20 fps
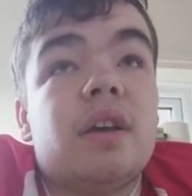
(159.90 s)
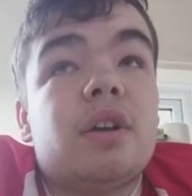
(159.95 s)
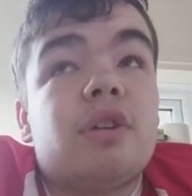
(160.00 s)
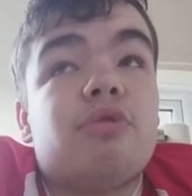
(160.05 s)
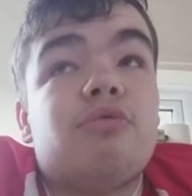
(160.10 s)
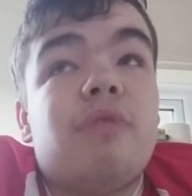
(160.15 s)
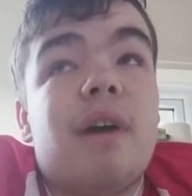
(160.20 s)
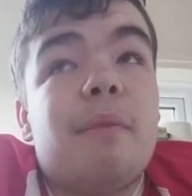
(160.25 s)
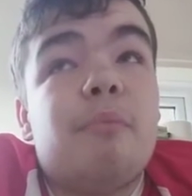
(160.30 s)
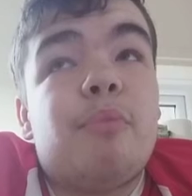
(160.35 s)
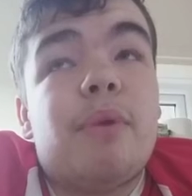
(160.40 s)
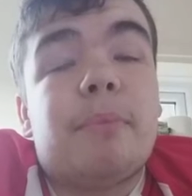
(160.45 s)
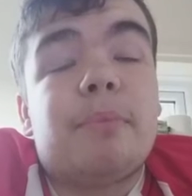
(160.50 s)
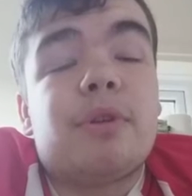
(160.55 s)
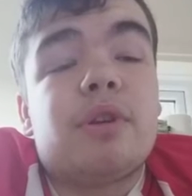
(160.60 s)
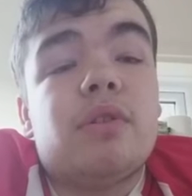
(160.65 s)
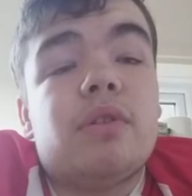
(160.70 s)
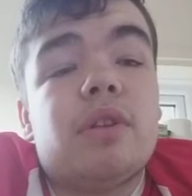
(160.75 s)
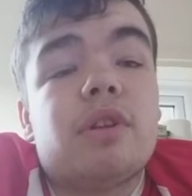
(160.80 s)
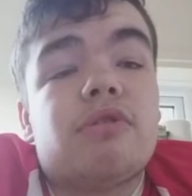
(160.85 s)
Grant
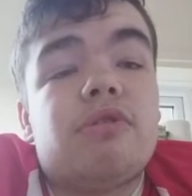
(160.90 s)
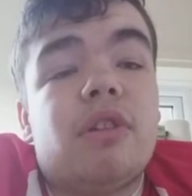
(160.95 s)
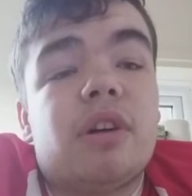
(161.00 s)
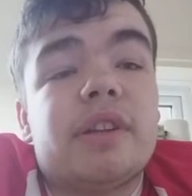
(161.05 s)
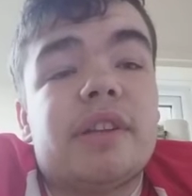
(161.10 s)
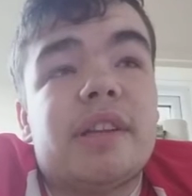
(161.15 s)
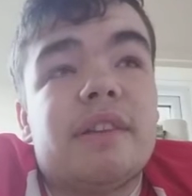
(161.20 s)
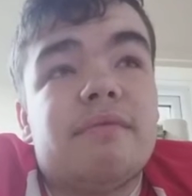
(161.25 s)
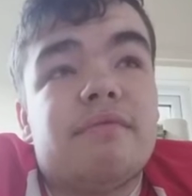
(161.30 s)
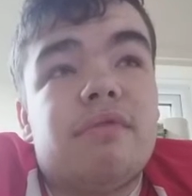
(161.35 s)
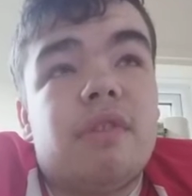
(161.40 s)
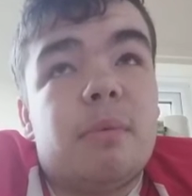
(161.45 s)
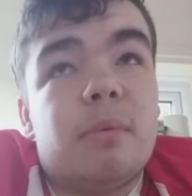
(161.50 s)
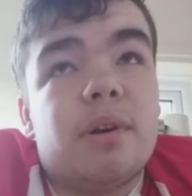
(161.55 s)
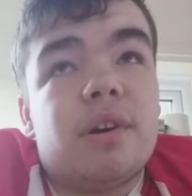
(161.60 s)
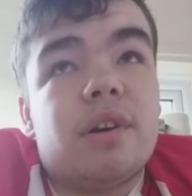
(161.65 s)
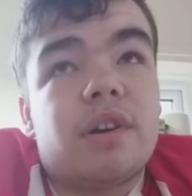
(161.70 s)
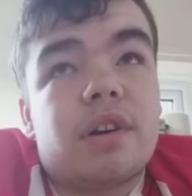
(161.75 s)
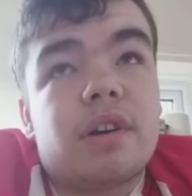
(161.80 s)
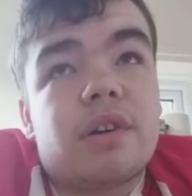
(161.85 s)
whipped another cross in from
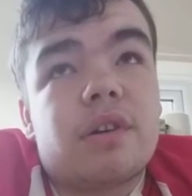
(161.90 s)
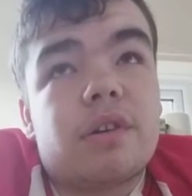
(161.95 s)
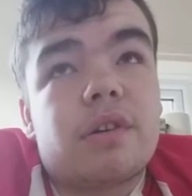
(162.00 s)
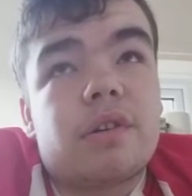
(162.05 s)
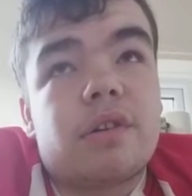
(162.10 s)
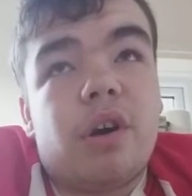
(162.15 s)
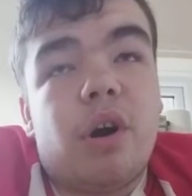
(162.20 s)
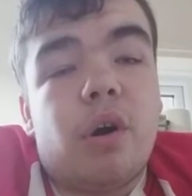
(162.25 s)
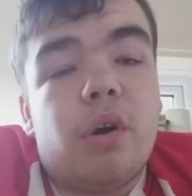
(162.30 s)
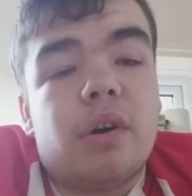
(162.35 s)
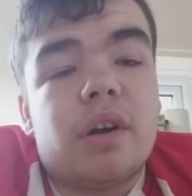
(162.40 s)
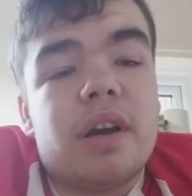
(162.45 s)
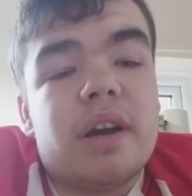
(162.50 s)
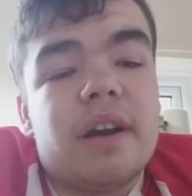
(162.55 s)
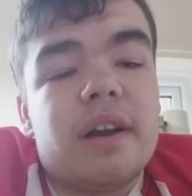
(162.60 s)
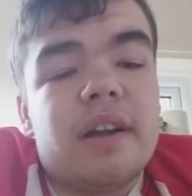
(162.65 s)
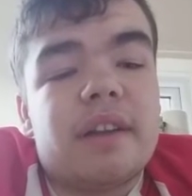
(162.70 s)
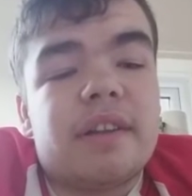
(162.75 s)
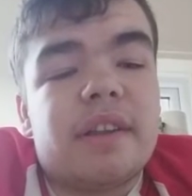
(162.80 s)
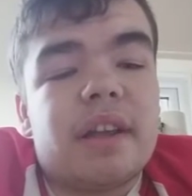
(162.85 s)
a
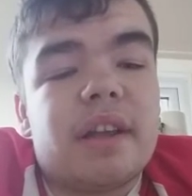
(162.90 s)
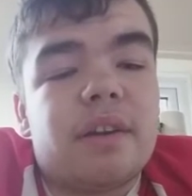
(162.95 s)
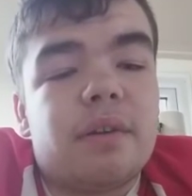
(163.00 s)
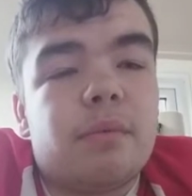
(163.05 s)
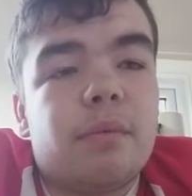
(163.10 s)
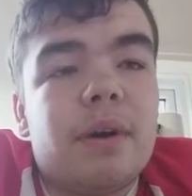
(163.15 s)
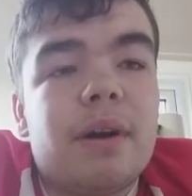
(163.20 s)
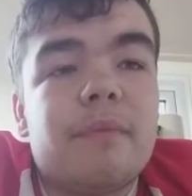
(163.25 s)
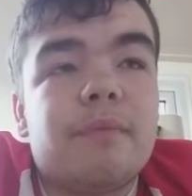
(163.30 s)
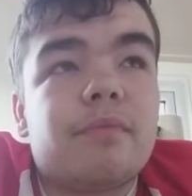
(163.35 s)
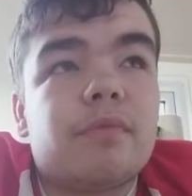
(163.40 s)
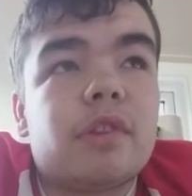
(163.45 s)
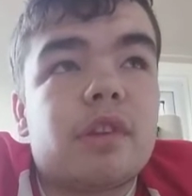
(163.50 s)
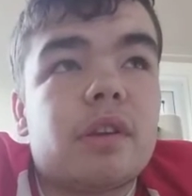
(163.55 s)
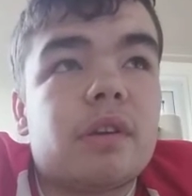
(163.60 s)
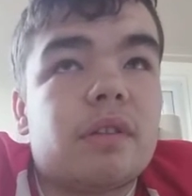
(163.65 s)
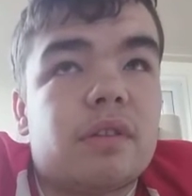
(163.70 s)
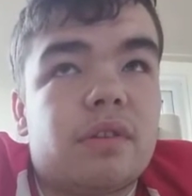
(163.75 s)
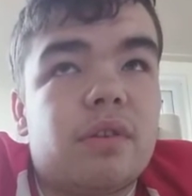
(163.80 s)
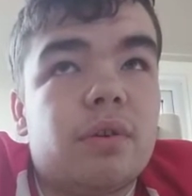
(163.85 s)
corner, and then it went
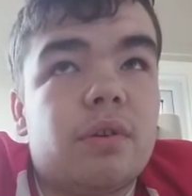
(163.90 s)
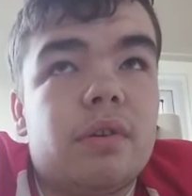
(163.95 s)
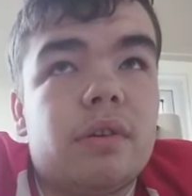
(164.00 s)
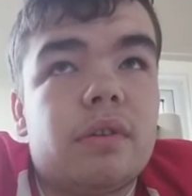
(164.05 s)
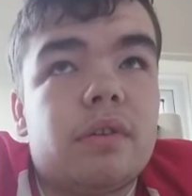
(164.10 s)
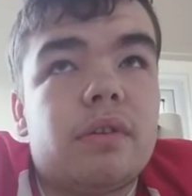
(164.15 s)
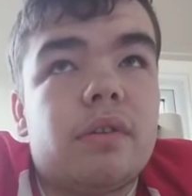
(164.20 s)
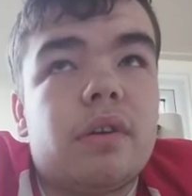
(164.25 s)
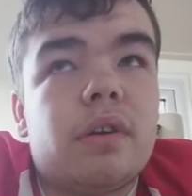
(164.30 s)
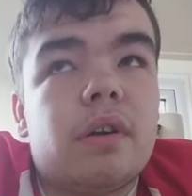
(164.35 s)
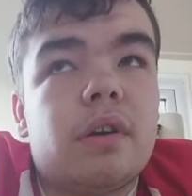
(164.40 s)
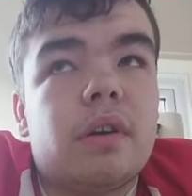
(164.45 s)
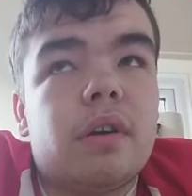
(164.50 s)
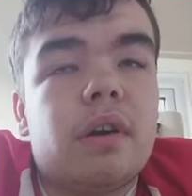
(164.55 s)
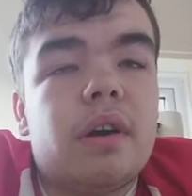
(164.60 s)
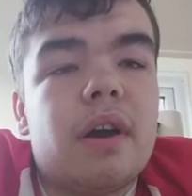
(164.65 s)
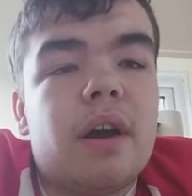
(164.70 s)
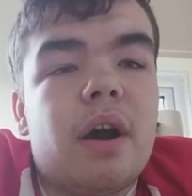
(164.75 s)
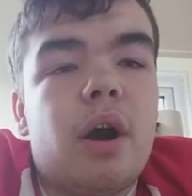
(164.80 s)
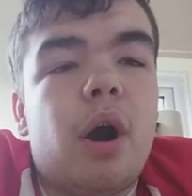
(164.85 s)

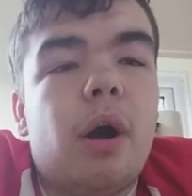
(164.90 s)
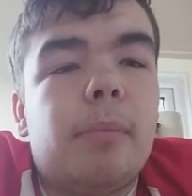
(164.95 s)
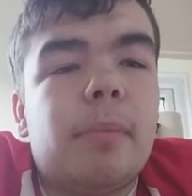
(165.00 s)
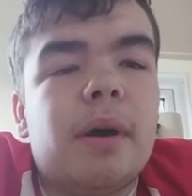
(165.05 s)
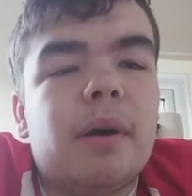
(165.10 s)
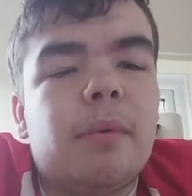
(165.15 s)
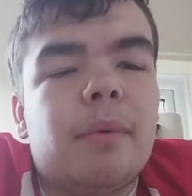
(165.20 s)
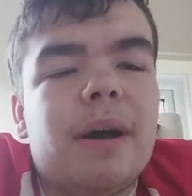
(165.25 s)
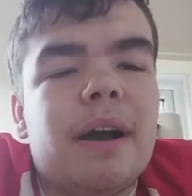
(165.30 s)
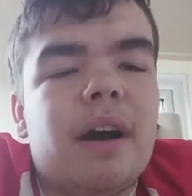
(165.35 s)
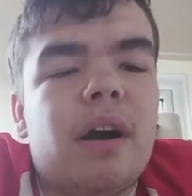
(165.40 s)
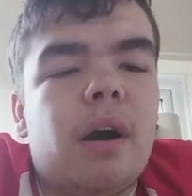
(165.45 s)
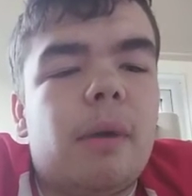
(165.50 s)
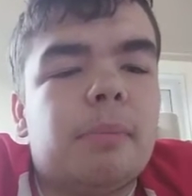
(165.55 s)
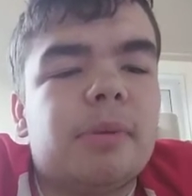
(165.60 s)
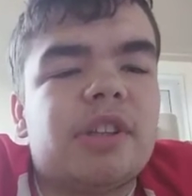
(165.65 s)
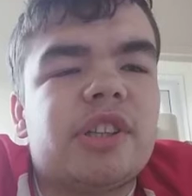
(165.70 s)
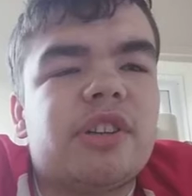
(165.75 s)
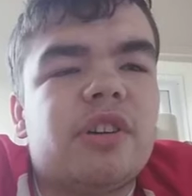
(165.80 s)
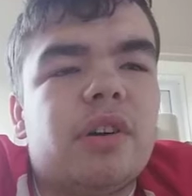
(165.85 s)
to Hopper, where
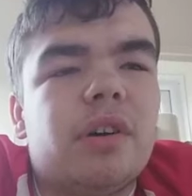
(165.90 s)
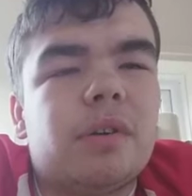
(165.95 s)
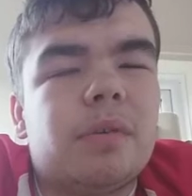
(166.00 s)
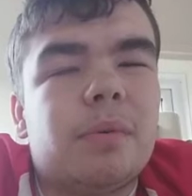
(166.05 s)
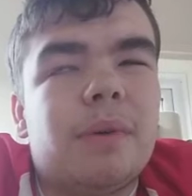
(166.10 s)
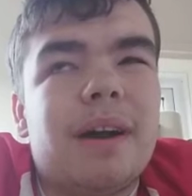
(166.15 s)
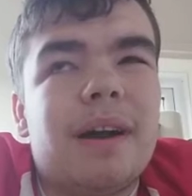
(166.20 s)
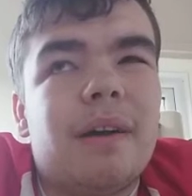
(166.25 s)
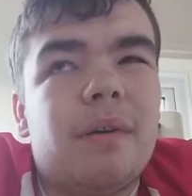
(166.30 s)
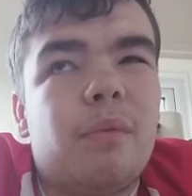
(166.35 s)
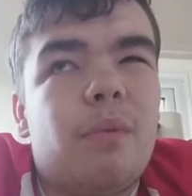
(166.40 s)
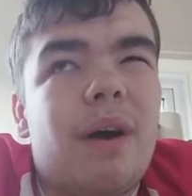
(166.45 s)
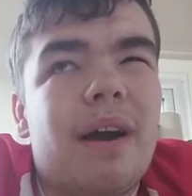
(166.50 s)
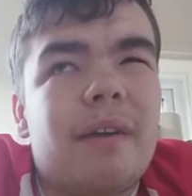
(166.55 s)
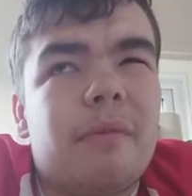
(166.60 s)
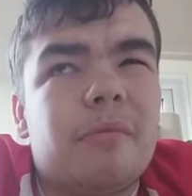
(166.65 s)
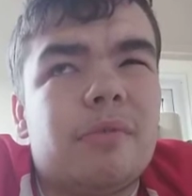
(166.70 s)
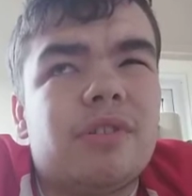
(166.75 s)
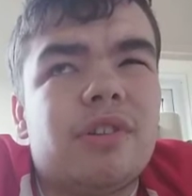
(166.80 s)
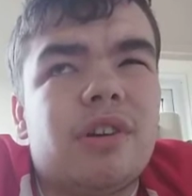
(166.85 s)
Hopper scored, where
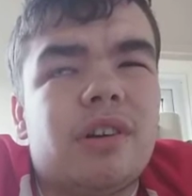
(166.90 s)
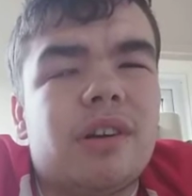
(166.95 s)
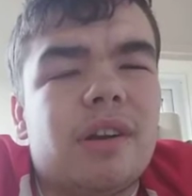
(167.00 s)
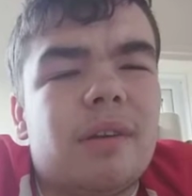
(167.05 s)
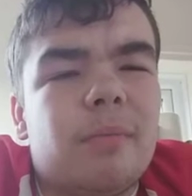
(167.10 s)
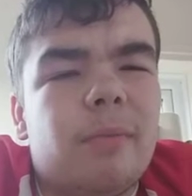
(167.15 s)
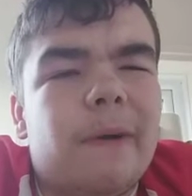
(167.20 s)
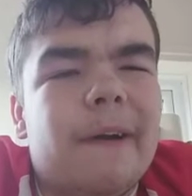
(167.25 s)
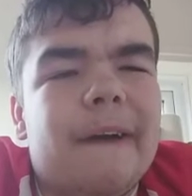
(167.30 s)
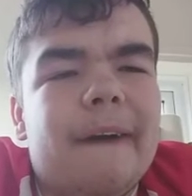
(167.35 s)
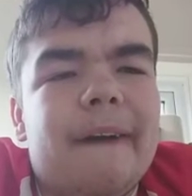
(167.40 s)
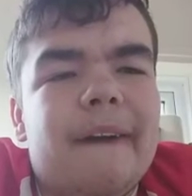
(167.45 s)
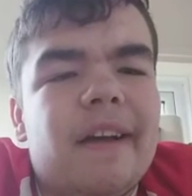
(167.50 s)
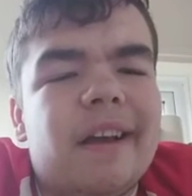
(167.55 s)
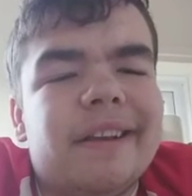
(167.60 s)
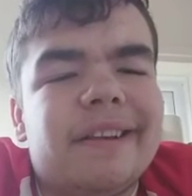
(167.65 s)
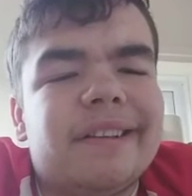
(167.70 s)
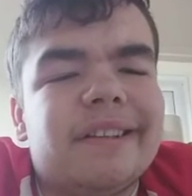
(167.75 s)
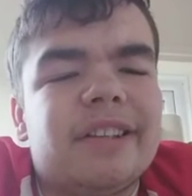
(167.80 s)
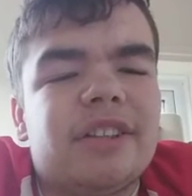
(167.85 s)
White was on him, where
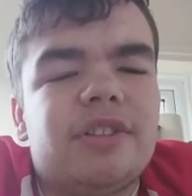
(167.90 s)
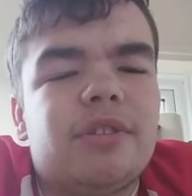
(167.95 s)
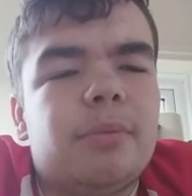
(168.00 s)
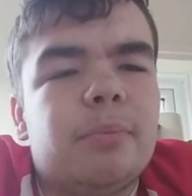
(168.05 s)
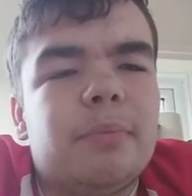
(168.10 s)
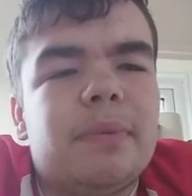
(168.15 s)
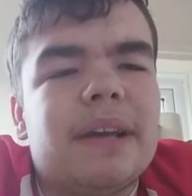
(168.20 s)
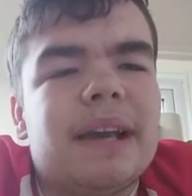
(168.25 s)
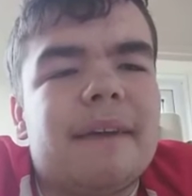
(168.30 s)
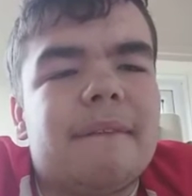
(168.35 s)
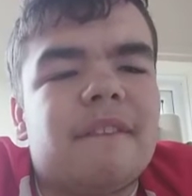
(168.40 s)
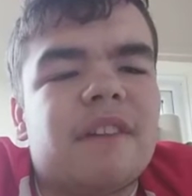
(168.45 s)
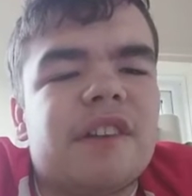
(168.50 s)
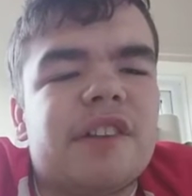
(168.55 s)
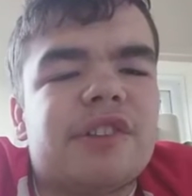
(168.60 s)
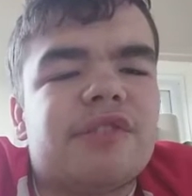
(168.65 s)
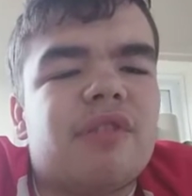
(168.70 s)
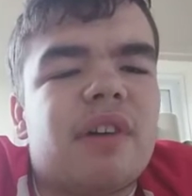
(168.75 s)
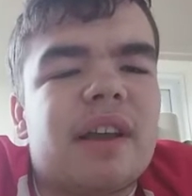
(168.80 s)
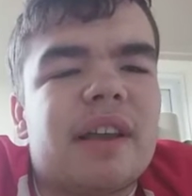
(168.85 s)
you shouldn't be having a
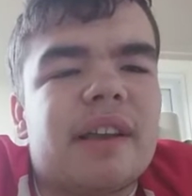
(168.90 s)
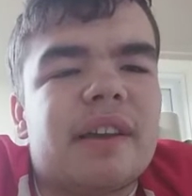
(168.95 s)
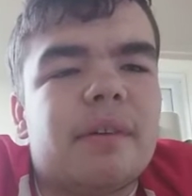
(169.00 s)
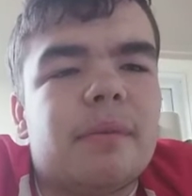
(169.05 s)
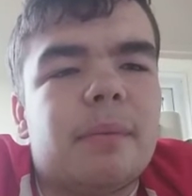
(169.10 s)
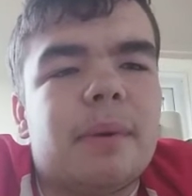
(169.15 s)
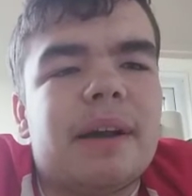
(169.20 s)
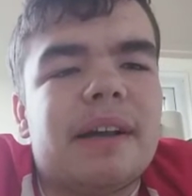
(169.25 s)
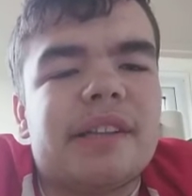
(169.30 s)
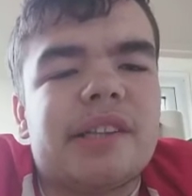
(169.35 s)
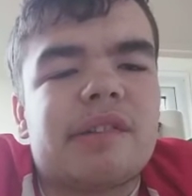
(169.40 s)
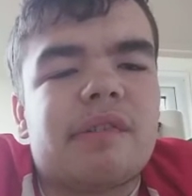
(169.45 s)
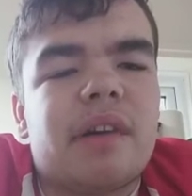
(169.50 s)
striker us.